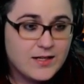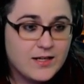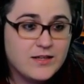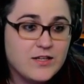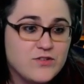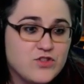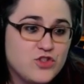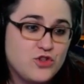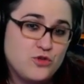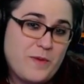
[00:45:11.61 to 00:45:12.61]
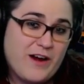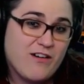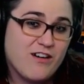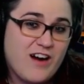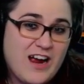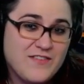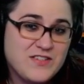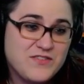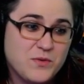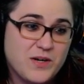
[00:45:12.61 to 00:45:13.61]
There's two paragraphs
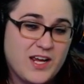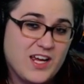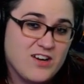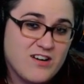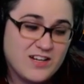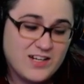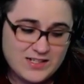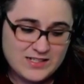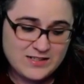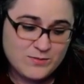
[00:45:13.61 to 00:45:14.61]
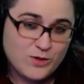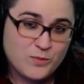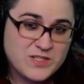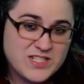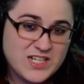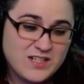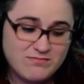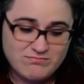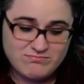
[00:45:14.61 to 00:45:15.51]
if you want to hang on, Andy. We're almost done.